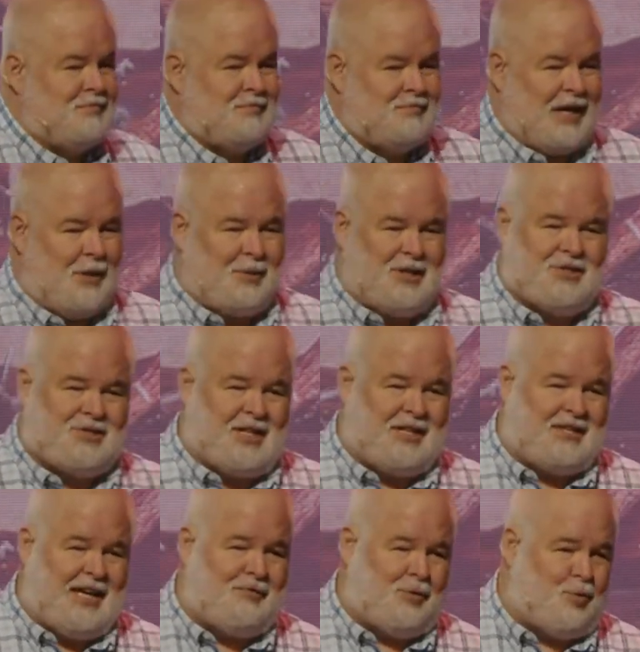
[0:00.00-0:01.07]
The Bible doesn't say
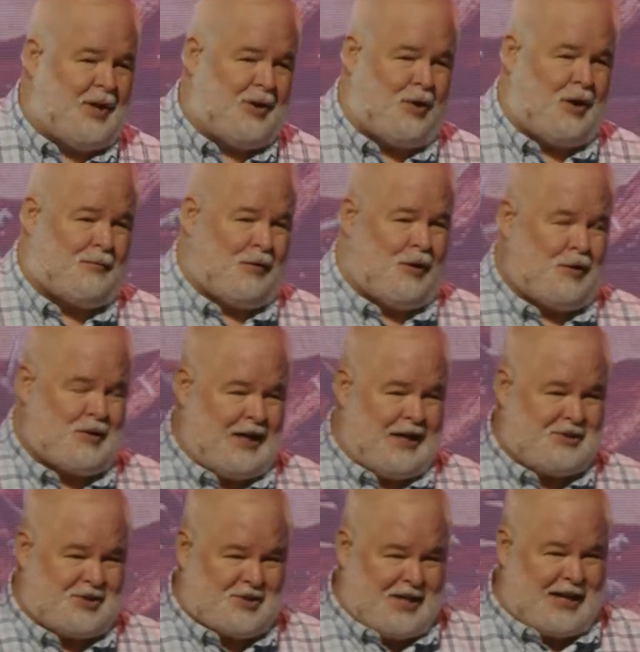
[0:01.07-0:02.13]
David went and offered all
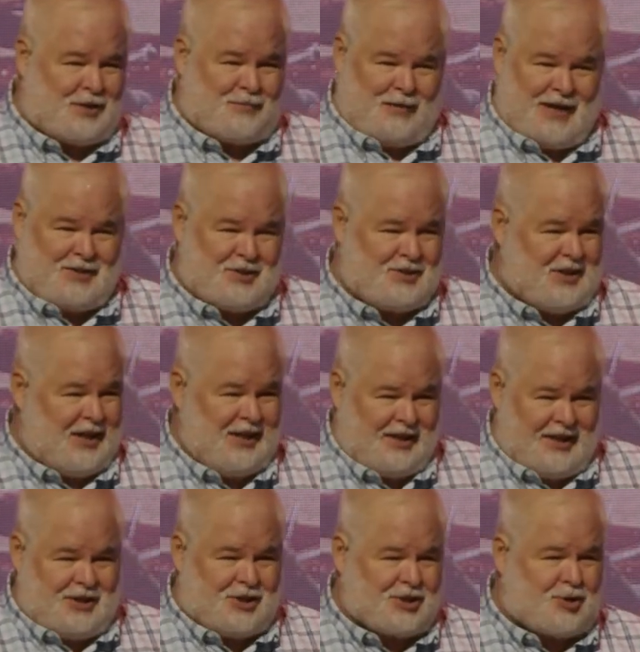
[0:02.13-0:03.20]
kinds of sacrifices.
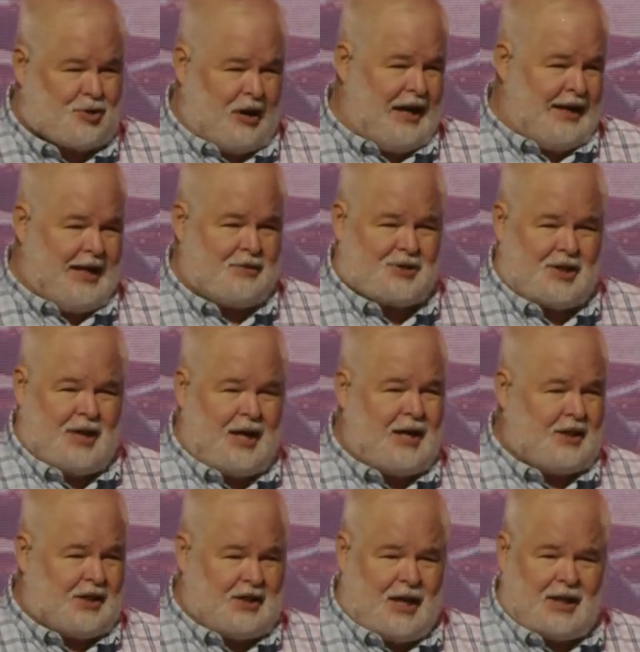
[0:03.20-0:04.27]
He just cried out to God,
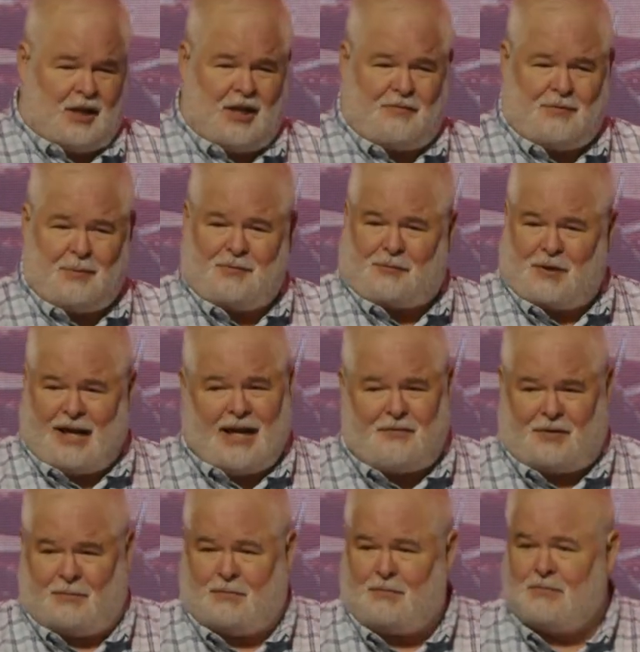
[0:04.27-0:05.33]
and God loved him and forgave him.